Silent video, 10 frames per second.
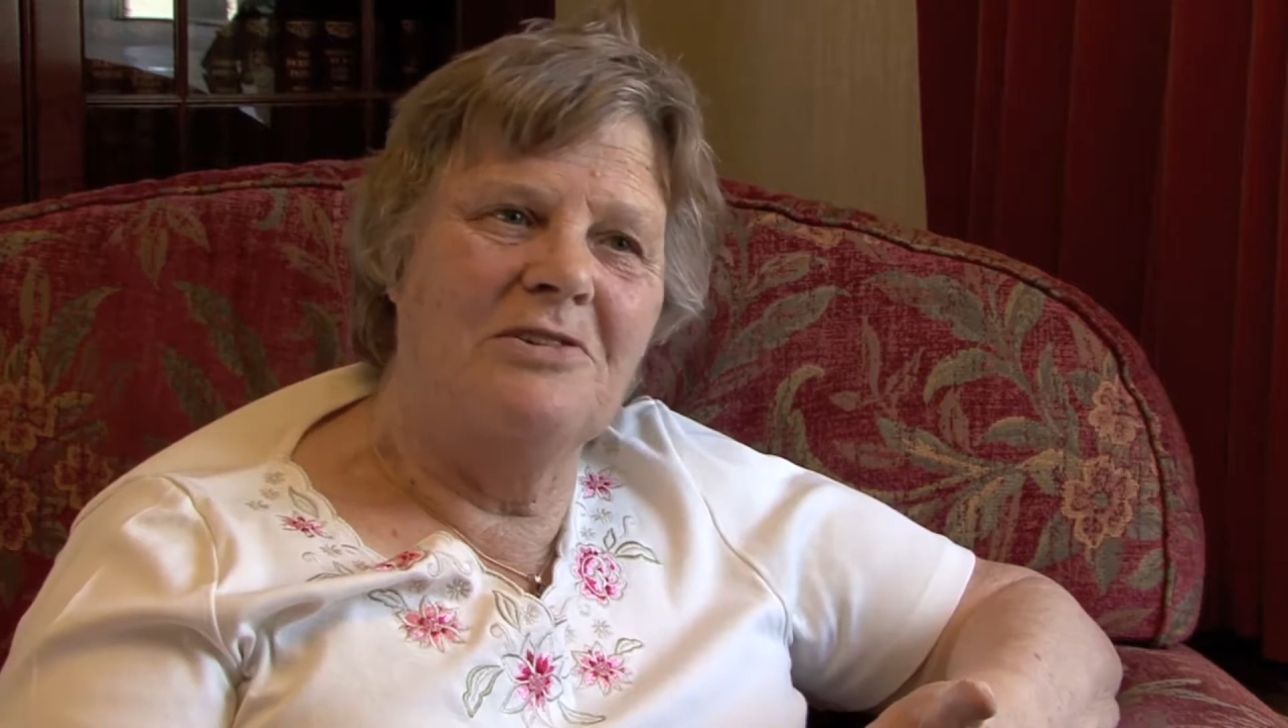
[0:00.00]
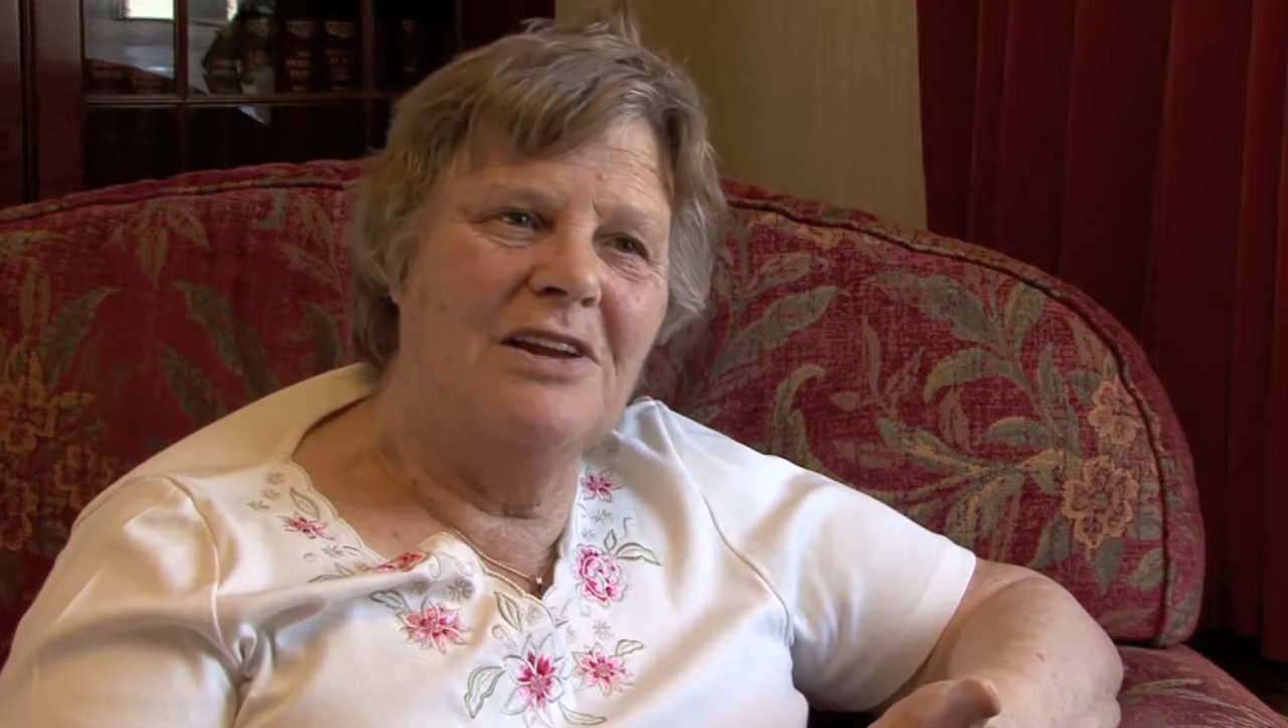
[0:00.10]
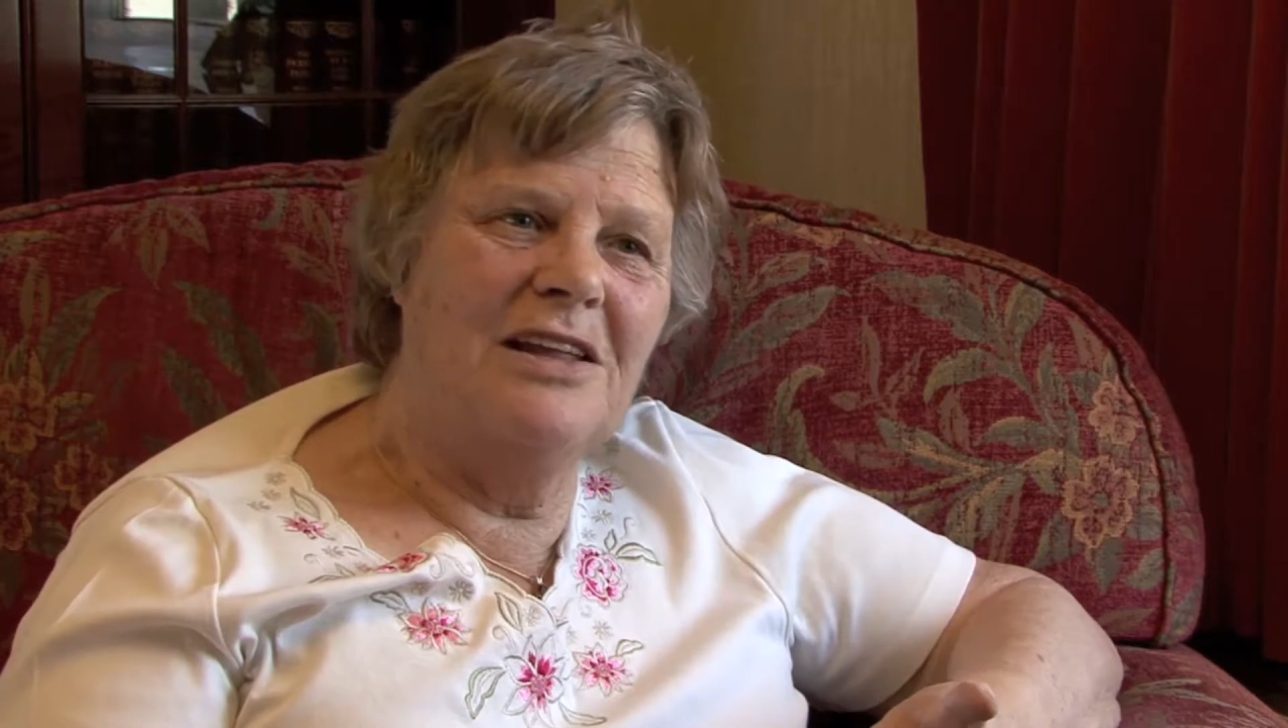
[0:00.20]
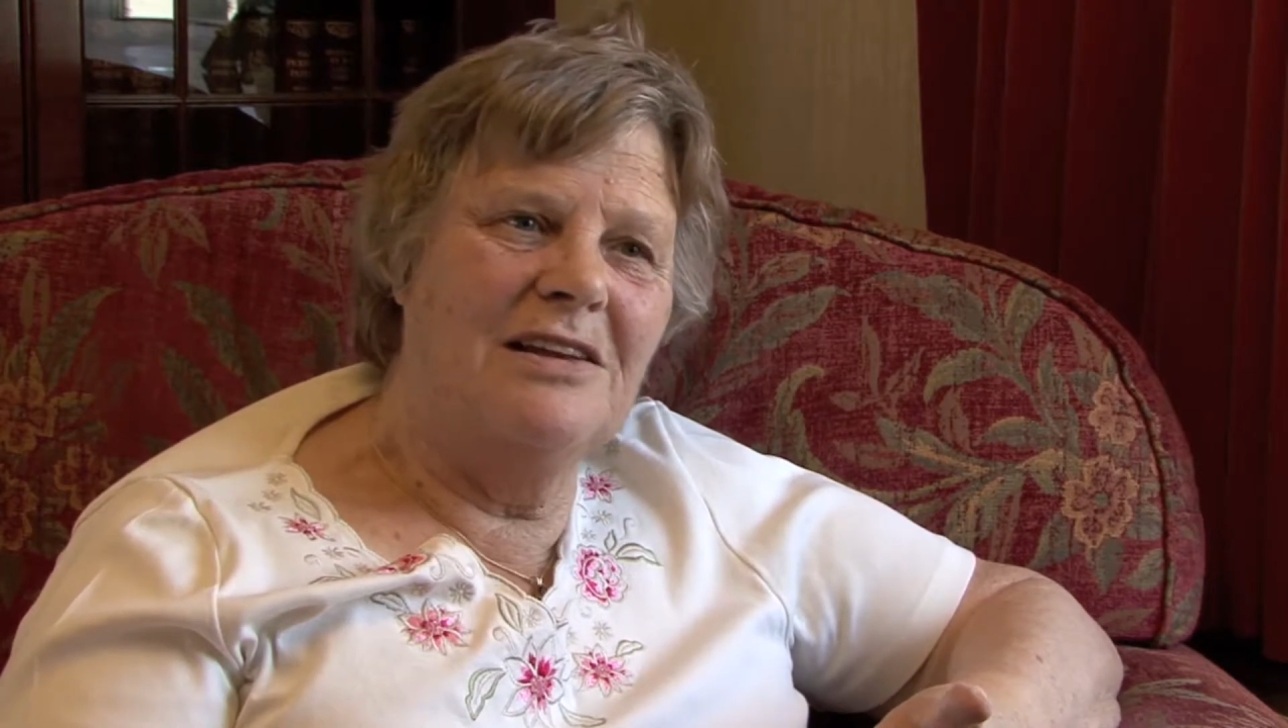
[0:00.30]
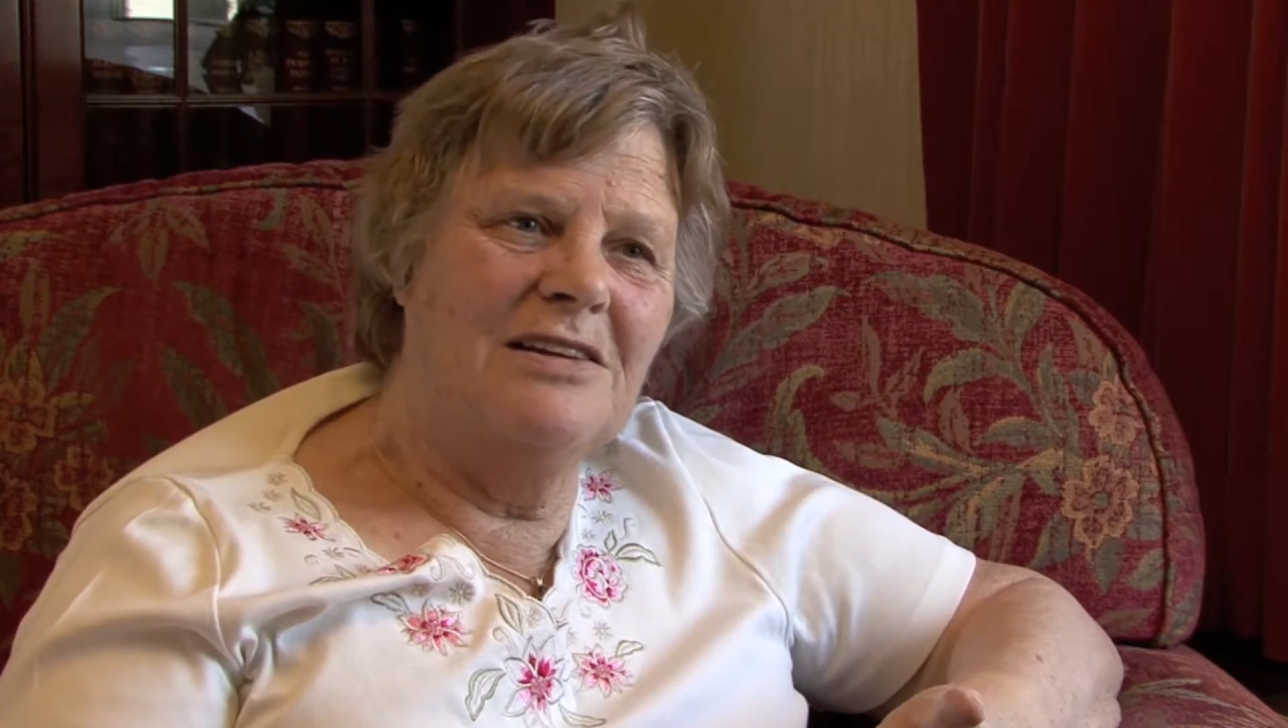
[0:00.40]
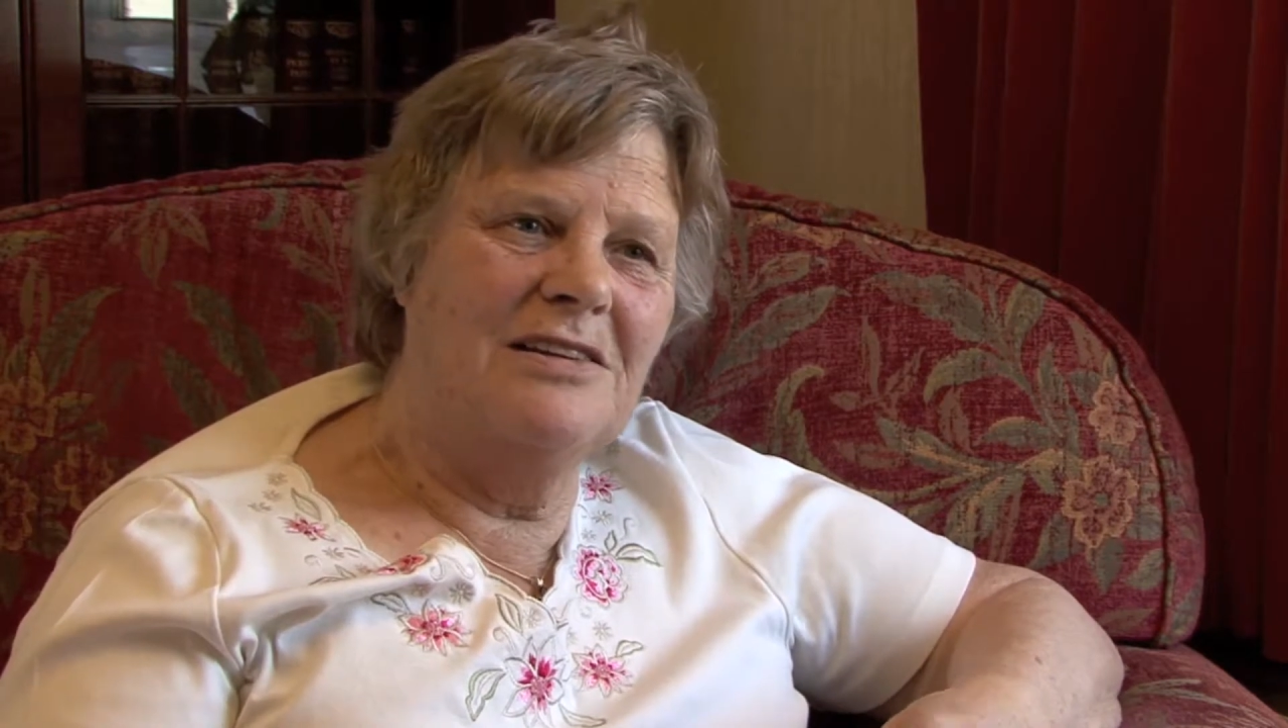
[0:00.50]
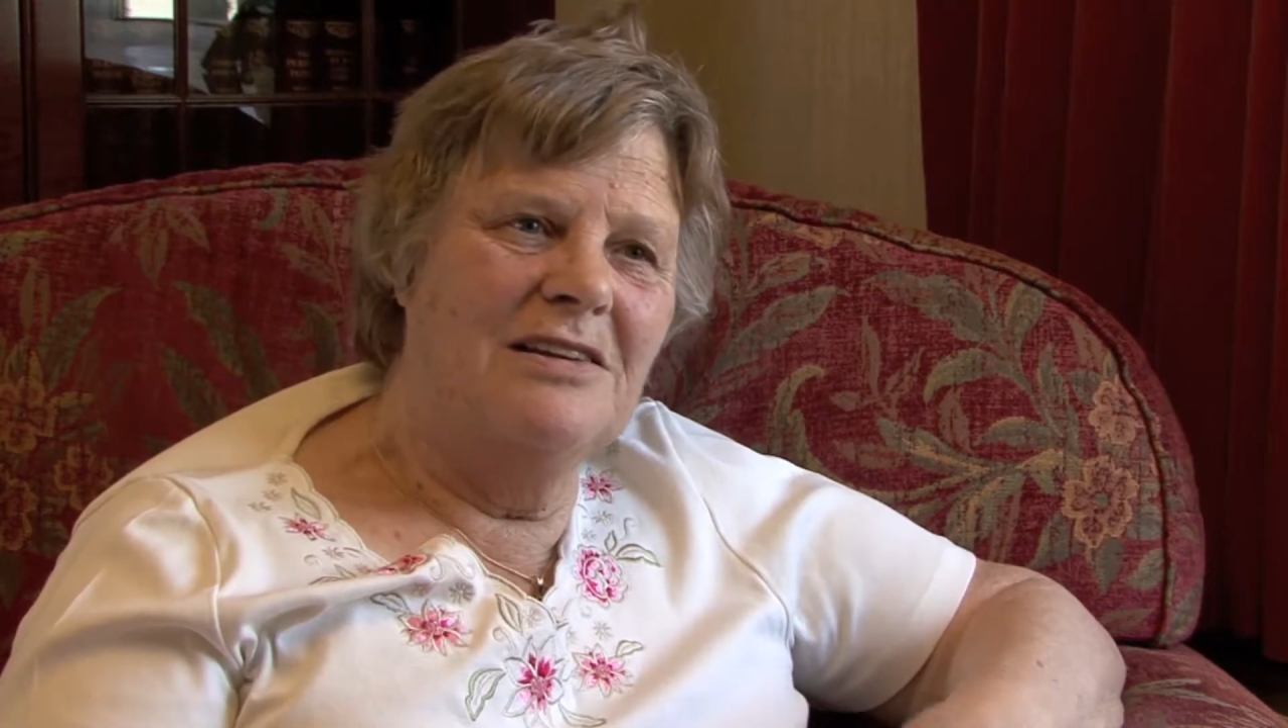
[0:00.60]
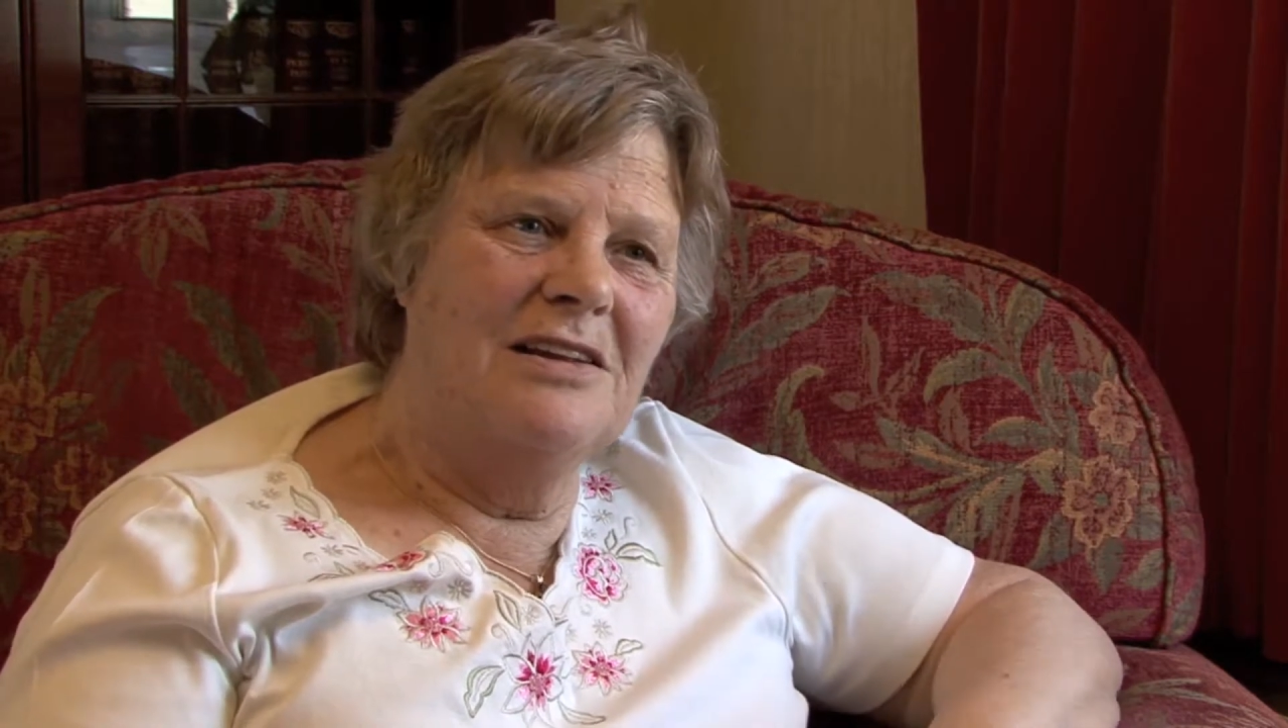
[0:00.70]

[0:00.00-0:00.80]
on it,